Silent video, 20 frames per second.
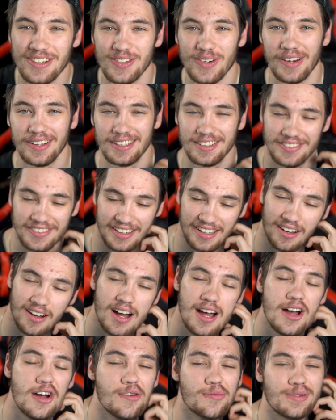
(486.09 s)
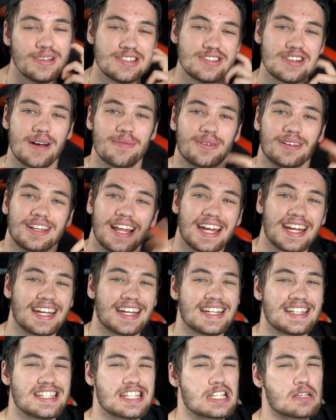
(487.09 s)
enjoy this video, please drop a like
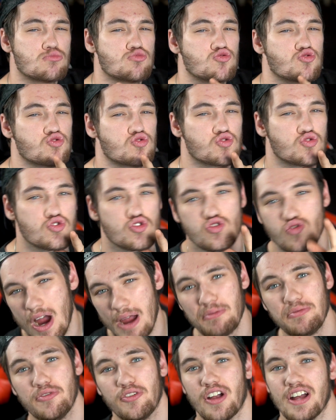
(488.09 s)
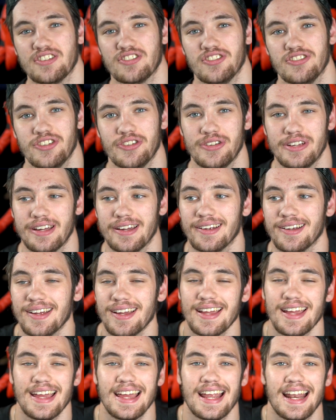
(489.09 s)
and subscribe if you guys are new here.
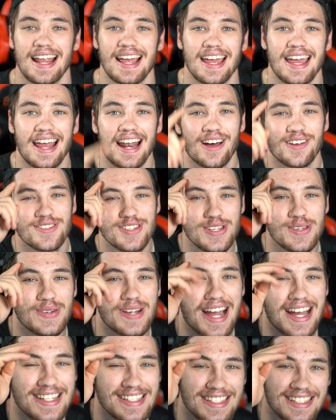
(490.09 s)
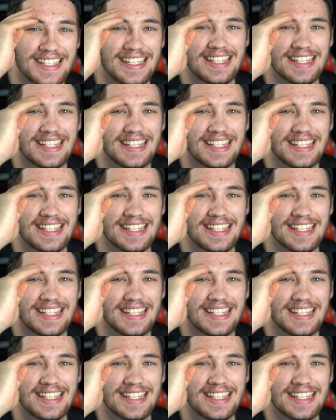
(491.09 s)
And I'll see you guys